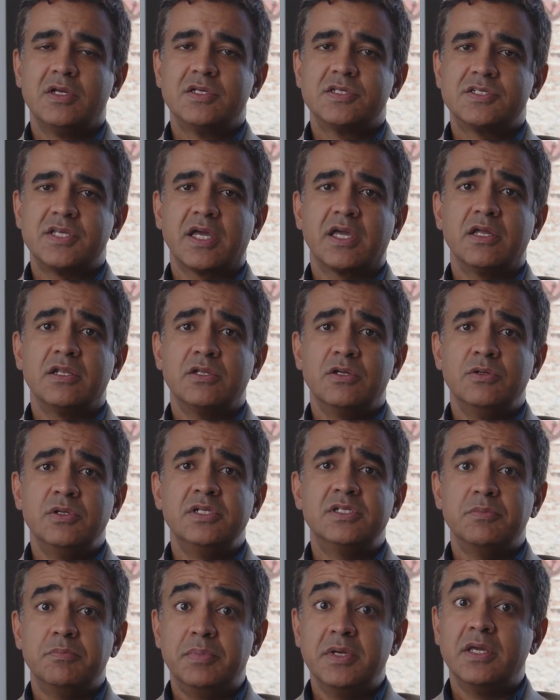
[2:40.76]
Second, you
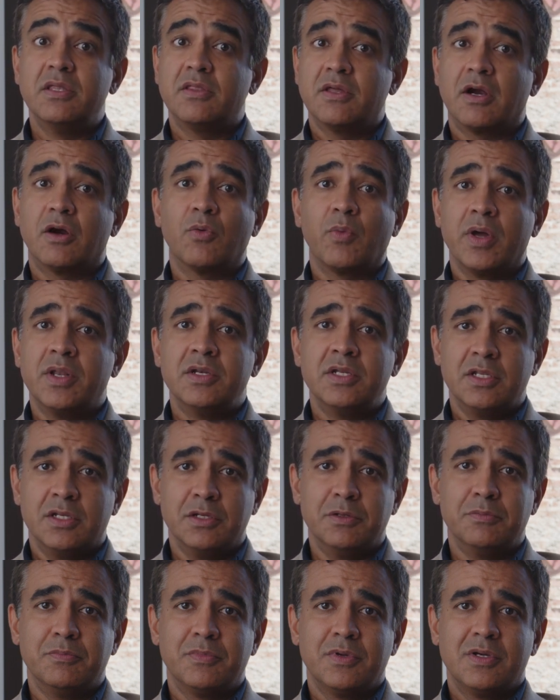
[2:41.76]
need to be there when
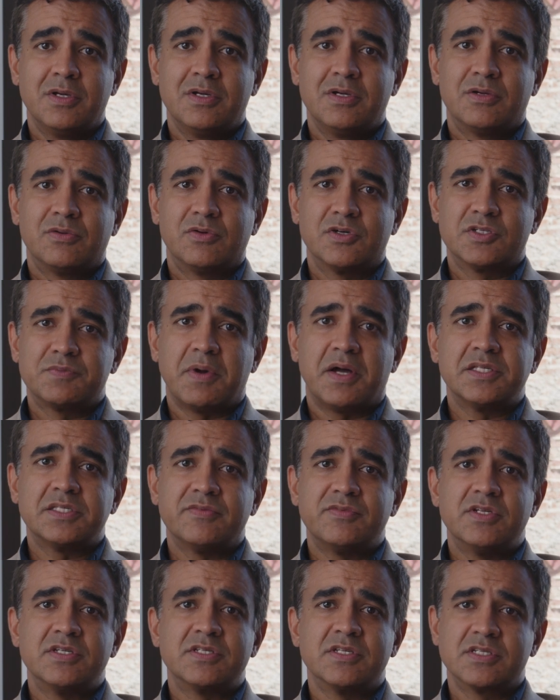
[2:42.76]
needed.
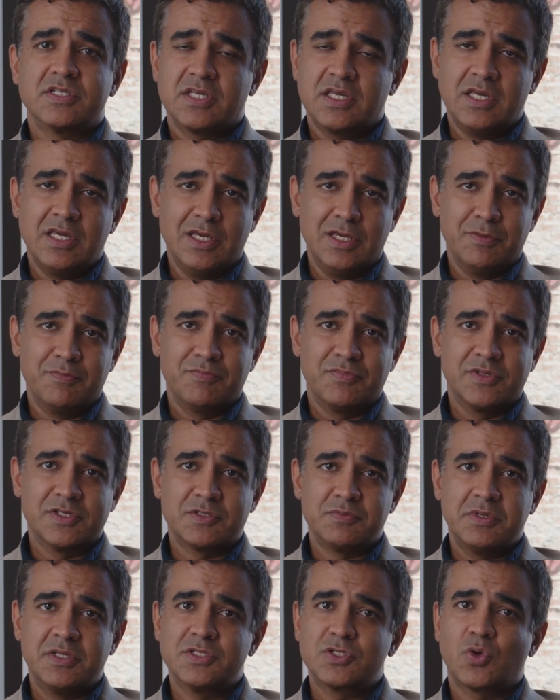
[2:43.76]
Responsiveness is key.
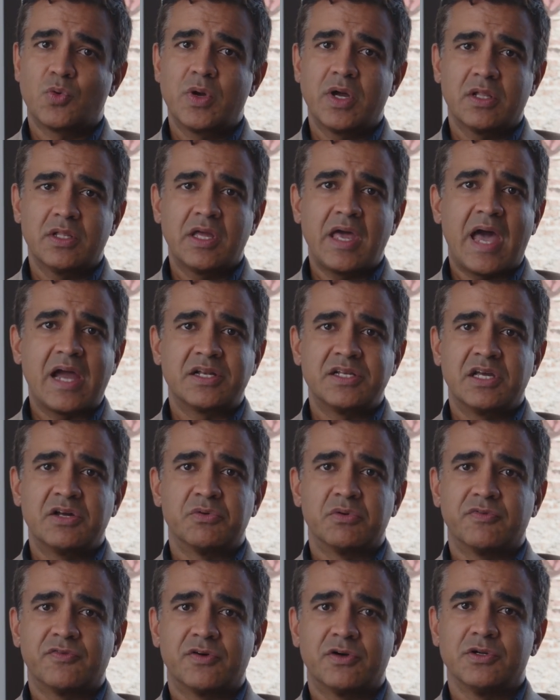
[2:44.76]
This means quickly acting on
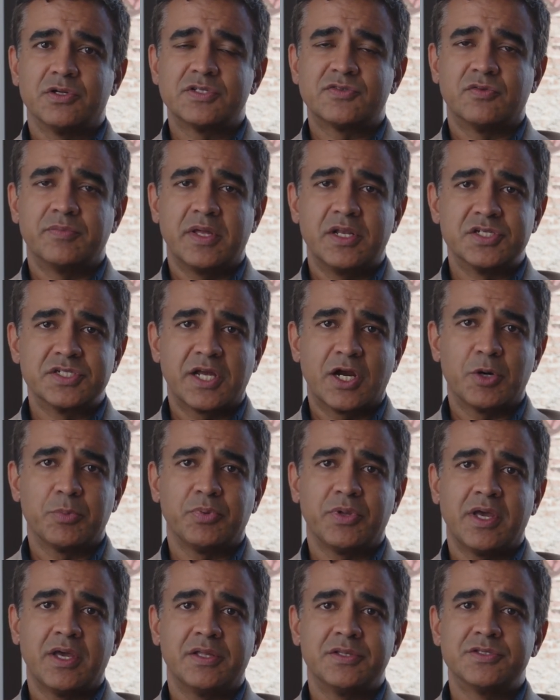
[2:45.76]
referrals for managed care
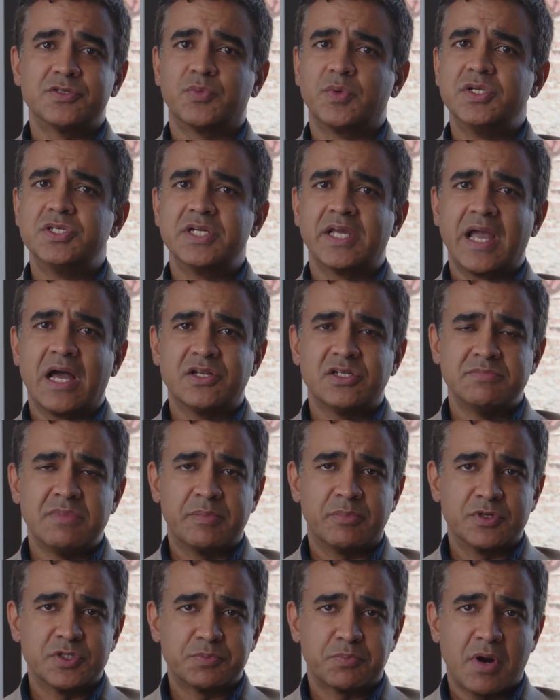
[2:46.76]
plans, reaching out to
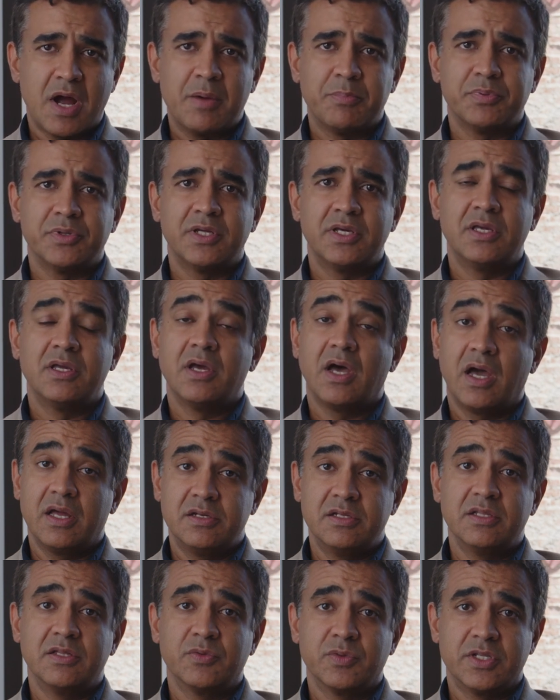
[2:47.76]
members promptly,
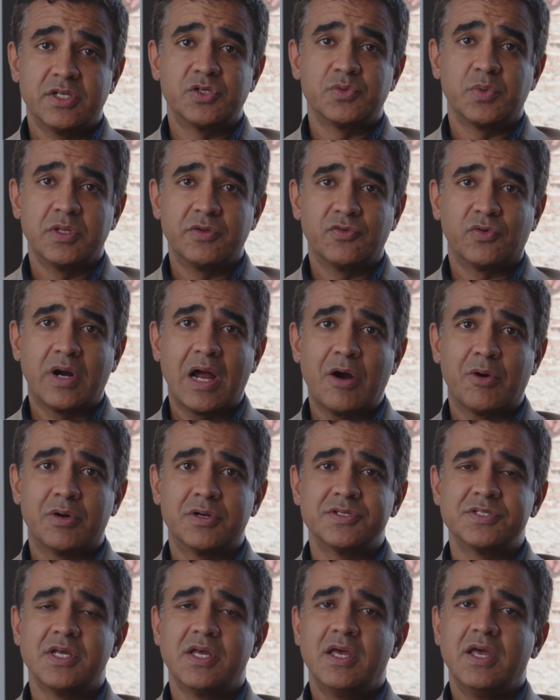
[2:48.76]
ideally within 24
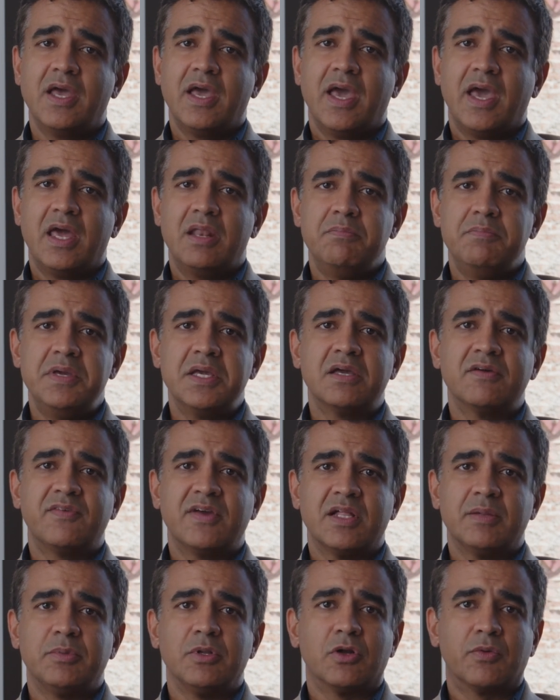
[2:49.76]
hours, and being
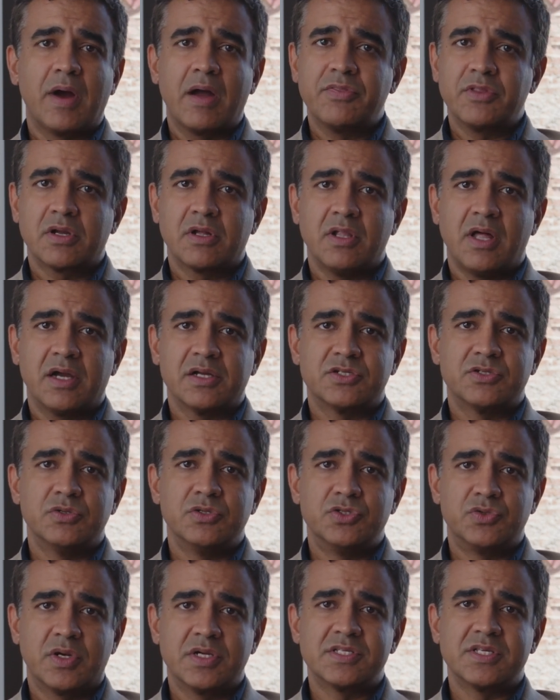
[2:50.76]
available around the clock to
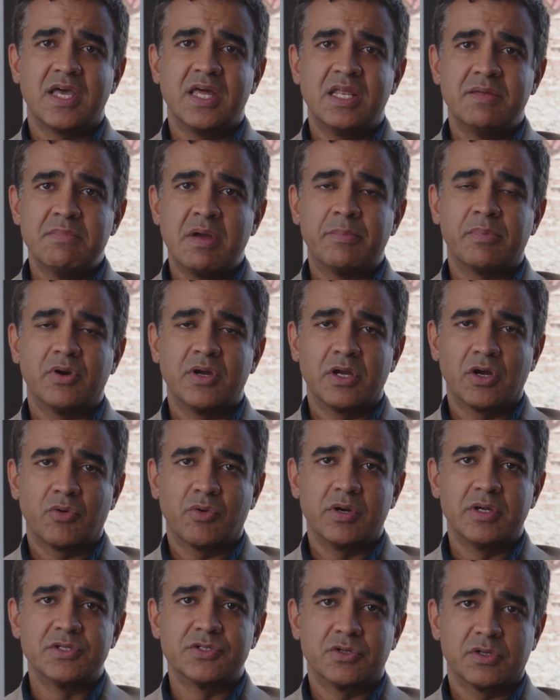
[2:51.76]
address any member
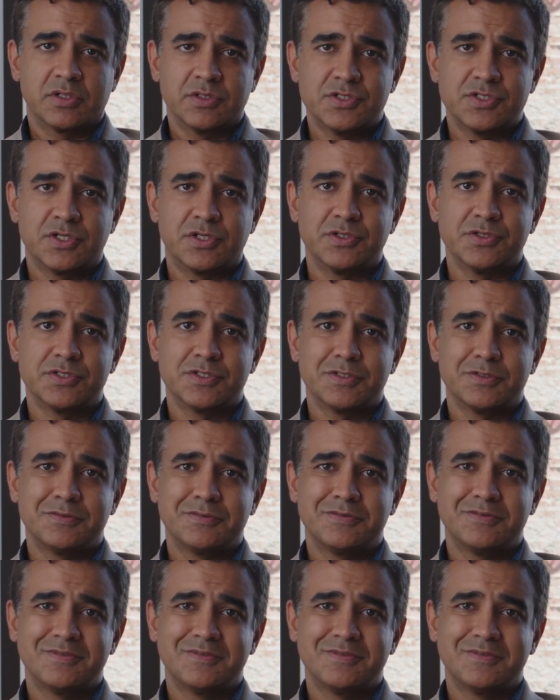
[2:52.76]
inquiries or concerns.